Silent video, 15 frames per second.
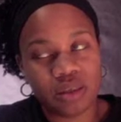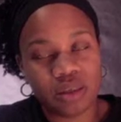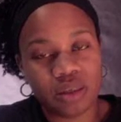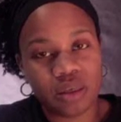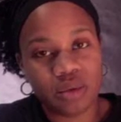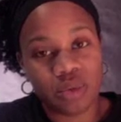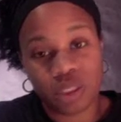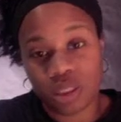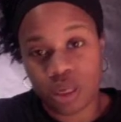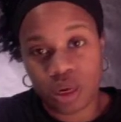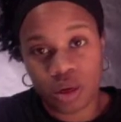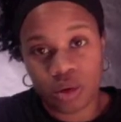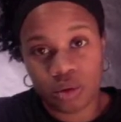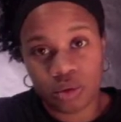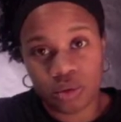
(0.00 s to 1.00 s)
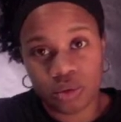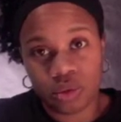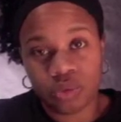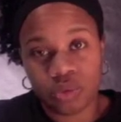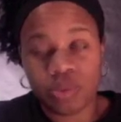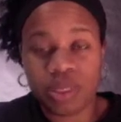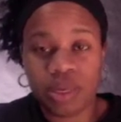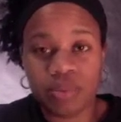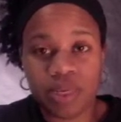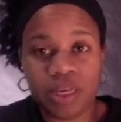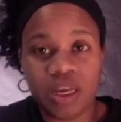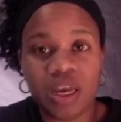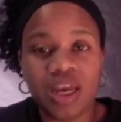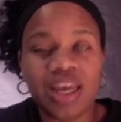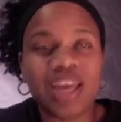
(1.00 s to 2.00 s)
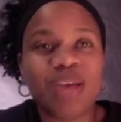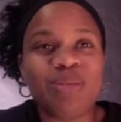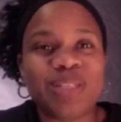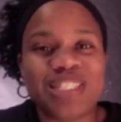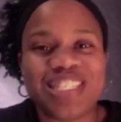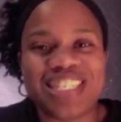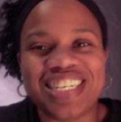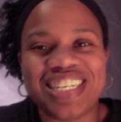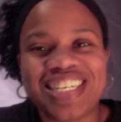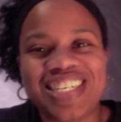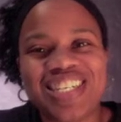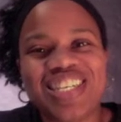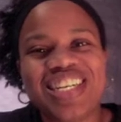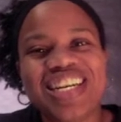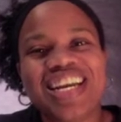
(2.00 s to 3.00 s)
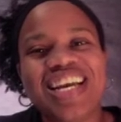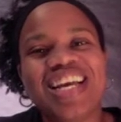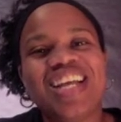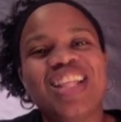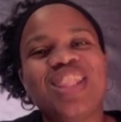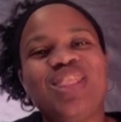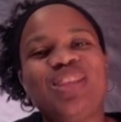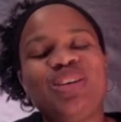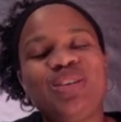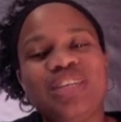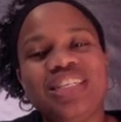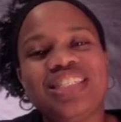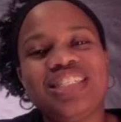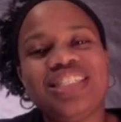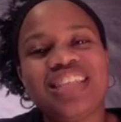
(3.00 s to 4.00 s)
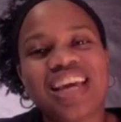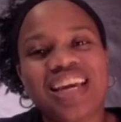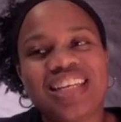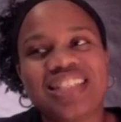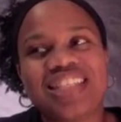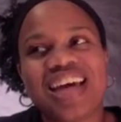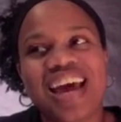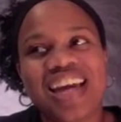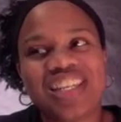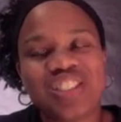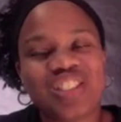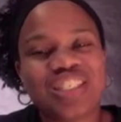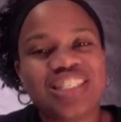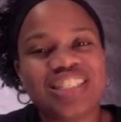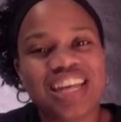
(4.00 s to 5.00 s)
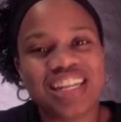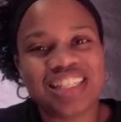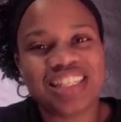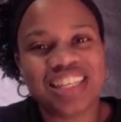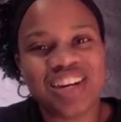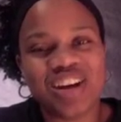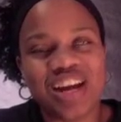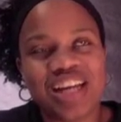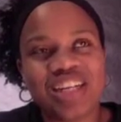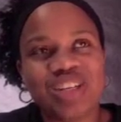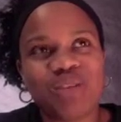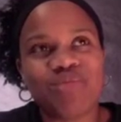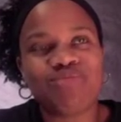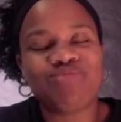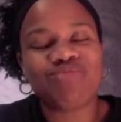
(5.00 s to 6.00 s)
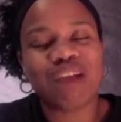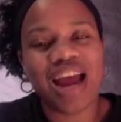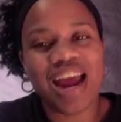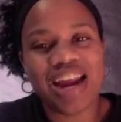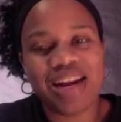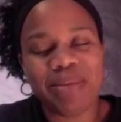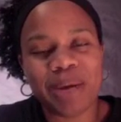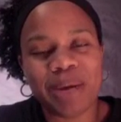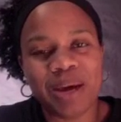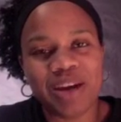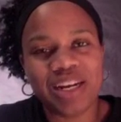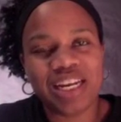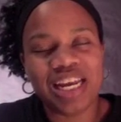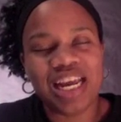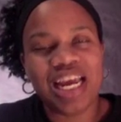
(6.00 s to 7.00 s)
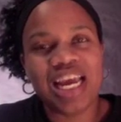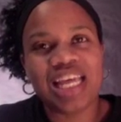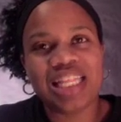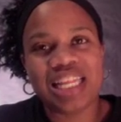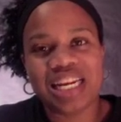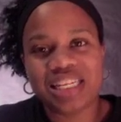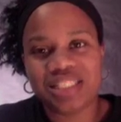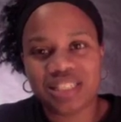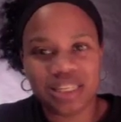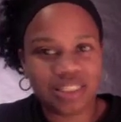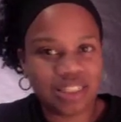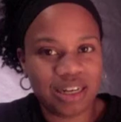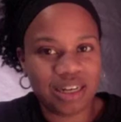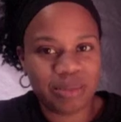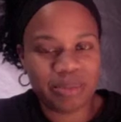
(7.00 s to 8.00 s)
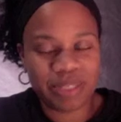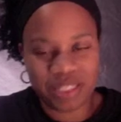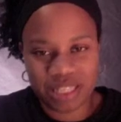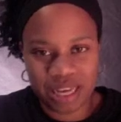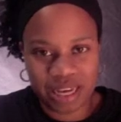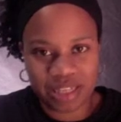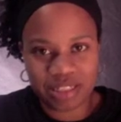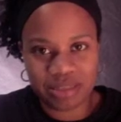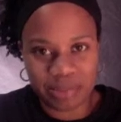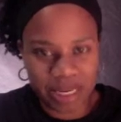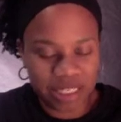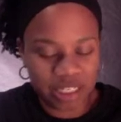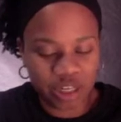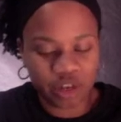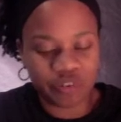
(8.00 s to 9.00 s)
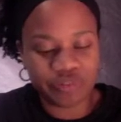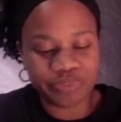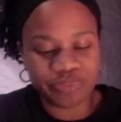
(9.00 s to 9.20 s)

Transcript: it wasn't long, don't play me, it was a good 30 seconds. I actually sat there and cried about it, and then I sucked it up and said to myself,